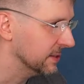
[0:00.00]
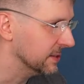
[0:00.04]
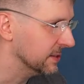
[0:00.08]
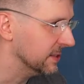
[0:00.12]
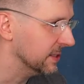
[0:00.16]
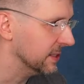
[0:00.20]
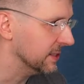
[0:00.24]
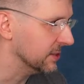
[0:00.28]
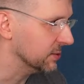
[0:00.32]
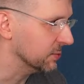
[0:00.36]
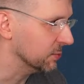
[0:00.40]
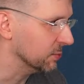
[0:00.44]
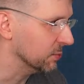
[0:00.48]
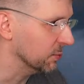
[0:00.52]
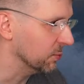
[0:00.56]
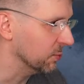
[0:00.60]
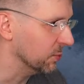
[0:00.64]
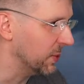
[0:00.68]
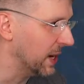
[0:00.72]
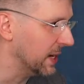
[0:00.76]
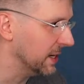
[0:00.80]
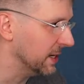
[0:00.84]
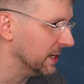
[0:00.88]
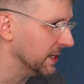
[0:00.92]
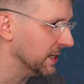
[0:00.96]
See, it's
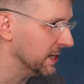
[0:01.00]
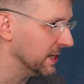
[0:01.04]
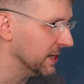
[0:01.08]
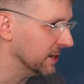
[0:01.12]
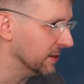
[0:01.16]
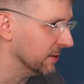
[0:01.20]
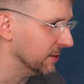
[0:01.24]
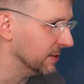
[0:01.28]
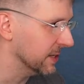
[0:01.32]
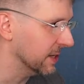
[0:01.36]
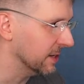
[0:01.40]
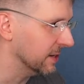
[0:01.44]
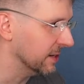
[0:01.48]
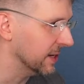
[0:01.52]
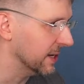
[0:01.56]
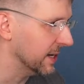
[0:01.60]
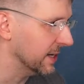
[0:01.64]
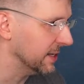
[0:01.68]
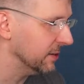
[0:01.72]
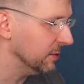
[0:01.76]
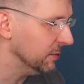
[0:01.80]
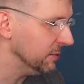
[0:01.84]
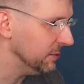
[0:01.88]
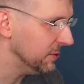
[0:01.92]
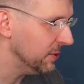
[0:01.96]
raining here and I
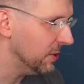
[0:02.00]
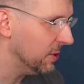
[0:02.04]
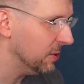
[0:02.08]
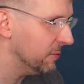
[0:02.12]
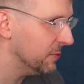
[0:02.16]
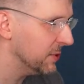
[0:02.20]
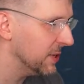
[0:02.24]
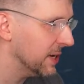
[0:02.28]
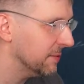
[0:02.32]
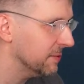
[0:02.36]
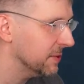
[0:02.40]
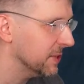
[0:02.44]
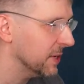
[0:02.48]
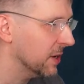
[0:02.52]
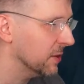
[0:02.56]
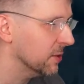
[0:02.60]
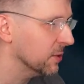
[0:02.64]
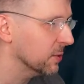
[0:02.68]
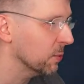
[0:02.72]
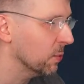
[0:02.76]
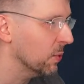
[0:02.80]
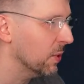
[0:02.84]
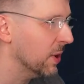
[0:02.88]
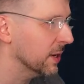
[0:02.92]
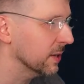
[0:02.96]
don't know if we have the
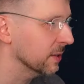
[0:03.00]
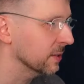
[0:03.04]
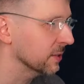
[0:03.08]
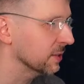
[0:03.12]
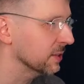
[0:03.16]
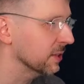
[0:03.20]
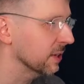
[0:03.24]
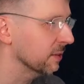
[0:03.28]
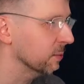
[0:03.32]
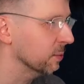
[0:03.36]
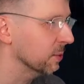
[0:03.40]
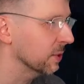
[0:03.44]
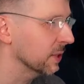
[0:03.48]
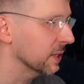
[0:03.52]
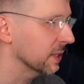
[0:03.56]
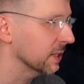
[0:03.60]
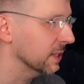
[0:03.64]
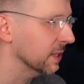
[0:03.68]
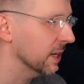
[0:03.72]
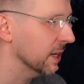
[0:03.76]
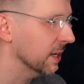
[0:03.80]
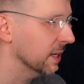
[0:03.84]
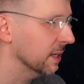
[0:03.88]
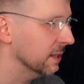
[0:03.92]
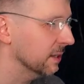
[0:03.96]
underwater stuff working
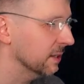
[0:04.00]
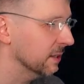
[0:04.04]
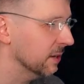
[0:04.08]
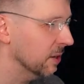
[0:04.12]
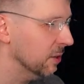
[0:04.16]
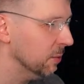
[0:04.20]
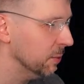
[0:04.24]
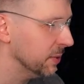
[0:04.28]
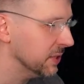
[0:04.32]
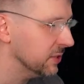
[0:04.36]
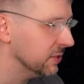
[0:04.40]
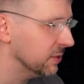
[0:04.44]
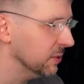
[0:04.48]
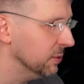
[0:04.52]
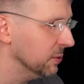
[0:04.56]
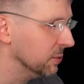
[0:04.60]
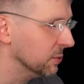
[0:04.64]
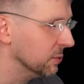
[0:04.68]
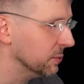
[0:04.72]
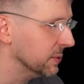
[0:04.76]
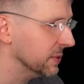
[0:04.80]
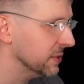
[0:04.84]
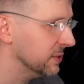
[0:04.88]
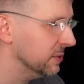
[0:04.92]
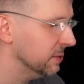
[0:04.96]
yet. Oh, we
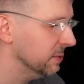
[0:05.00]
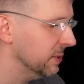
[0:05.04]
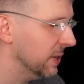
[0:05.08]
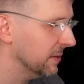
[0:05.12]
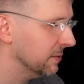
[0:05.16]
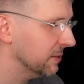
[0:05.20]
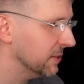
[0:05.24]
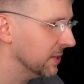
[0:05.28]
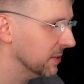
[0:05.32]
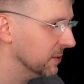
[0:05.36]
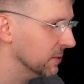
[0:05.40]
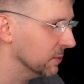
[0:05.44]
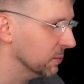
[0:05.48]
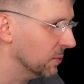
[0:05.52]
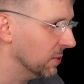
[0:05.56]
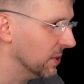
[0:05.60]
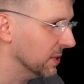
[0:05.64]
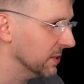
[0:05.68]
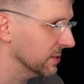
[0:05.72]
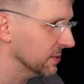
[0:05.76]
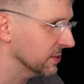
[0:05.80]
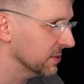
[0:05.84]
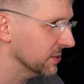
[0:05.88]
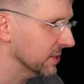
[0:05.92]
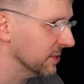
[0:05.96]
do. We do have the
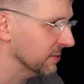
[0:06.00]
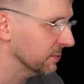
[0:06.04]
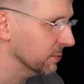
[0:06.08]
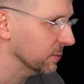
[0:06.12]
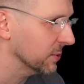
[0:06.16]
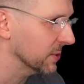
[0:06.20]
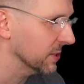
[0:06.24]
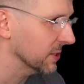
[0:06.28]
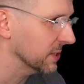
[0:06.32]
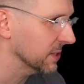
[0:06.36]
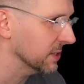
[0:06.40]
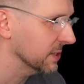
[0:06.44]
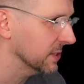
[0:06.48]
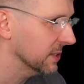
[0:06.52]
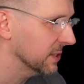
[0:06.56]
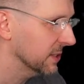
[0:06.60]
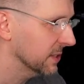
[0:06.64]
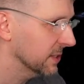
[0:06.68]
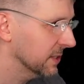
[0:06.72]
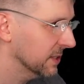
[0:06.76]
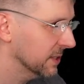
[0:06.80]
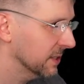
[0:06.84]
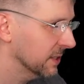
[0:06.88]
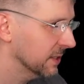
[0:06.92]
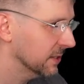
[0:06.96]
underwater stuff working.
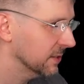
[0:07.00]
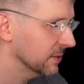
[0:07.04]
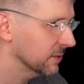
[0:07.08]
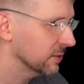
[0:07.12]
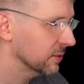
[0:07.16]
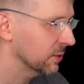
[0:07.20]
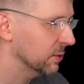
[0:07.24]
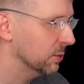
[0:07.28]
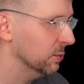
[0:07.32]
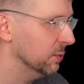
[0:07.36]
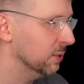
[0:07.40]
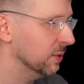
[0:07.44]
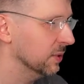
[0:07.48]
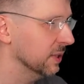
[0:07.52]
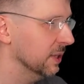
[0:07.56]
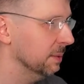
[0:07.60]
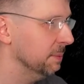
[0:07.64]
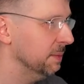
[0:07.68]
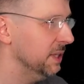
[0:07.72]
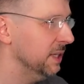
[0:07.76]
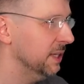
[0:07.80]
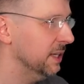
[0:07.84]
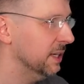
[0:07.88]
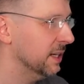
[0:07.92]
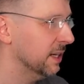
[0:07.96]
It's cool. Let
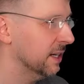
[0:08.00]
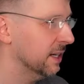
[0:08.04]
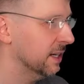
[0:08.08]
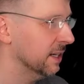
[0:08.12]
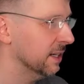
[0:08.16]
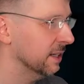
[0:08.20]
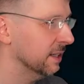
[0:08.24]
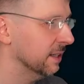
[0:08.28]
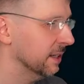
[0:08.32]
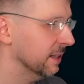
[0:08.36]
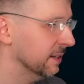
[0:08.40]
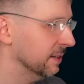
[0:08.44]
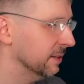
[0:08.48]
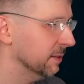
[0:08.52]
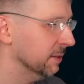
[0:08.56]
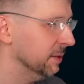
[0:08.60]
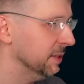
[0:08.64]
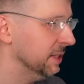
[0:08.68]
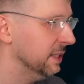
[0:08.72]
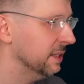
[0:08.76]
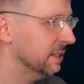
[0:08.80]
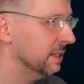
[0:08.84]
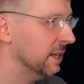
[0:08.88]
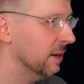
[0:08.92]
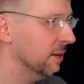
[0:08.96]
me
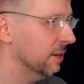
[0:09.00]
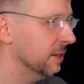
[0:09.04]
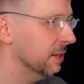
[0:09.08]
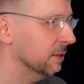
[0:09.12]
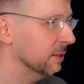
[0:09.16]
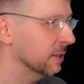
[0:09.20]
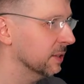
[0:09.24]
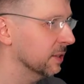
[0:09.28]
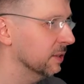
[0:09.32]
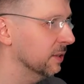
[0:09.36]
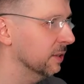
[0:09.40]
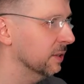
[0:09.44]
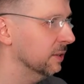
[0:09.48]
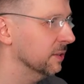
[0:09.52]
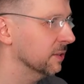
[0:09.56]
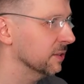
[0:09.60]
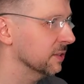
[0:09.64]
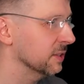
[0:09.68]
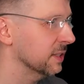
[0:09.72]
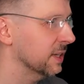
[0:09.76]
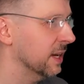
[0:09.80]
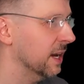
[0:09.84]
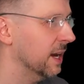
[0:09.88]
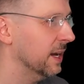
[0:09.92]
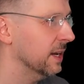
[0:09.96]
get down here and clear the
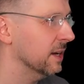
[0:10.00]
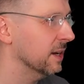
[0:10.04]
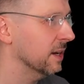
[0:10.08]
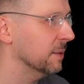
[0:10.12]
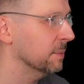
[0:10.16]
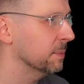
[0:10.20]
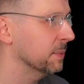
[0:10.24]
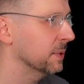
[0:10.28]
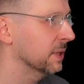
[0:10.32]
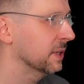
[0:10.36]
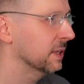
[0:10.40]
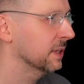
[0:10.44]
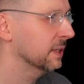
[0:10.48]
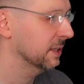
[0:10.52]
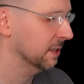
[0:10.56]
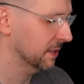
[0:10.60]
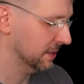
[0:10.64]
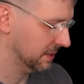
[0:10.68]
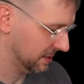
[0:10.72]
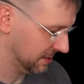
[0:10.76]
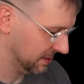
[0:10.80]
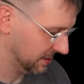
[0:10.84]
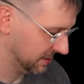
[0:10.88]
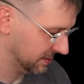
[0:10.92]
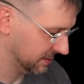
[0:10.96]
sky up.
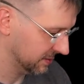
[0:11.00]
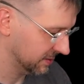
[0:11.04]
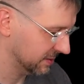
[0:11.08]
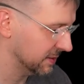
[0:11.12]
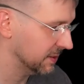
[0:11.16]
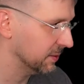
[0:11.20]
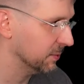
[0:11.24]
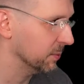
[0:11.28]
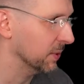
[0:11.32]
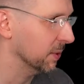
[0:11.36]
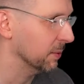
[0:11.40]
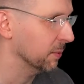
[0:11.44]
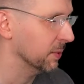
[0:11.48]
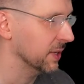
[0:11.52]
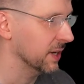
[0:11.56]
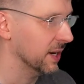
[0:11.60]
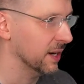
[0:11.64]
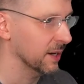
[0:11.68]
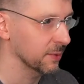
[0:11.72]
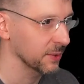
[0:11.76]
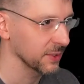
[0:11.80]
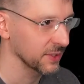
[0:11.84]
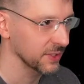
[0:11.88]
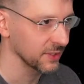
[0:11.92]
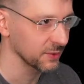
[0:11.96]
See where we
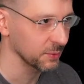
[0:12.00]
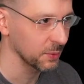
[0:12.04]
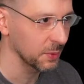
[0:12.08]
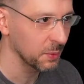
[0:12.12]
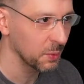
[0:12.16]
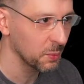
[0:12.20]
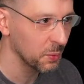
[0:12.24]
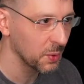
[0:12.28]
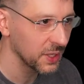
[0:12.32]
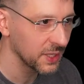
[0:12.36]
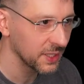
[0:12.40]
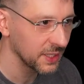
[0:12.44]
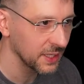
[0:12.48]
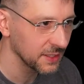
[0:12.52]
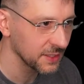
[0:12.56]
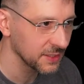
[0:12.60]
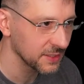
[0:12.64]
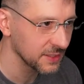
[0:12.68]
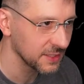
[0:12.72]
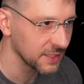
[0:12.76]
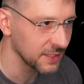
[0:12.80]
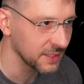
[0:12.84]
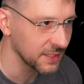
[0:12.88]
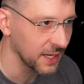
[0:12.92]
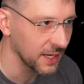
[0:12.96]
are with this. We were working on
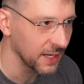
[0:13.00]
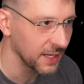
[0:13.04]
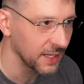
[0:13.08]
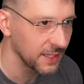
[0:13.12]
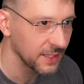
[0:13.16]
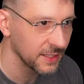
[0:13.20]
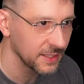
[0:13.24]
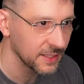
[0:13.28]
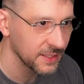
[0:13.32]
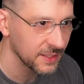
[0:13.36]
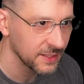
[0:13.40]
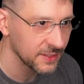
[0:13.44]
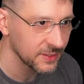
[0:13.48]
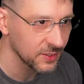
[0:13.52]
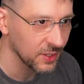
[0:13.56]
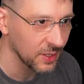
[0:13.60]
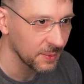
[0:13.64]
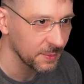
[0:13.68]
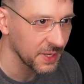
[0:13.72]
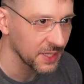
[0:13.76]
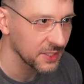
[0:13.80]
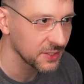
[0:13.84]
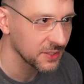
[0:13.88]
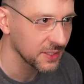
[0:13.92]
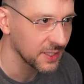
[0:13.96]
this today, so
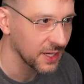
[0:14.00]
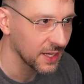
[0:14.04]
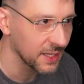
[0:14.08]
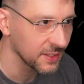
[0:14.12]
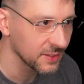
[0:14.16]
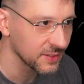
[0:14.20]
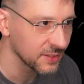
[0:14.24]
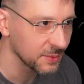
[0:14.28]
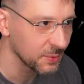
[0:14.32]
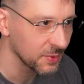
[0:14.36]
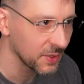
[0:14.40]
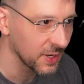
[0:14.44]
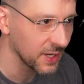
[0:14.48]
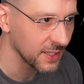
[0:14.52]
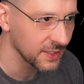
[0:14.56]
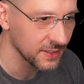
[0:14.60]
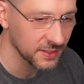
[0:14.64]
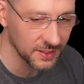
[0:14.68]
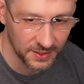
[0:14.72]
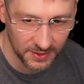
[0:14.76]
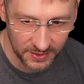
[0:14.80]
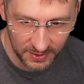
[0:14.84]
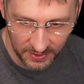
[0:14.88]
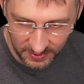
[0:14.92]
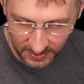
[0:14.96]
I'm actually kind of surprised
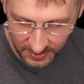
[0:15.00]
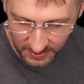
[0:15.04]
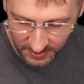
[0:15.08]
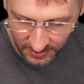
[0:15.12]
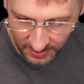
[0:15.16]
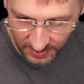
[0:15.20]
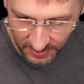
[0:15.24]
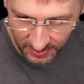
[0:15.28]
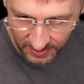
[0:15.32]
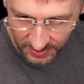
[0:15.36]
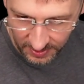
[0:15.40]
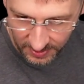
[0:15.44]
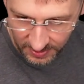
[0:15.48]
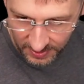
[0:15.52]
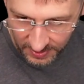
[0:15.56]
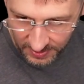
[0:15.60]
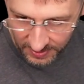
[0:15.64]
that this is in here.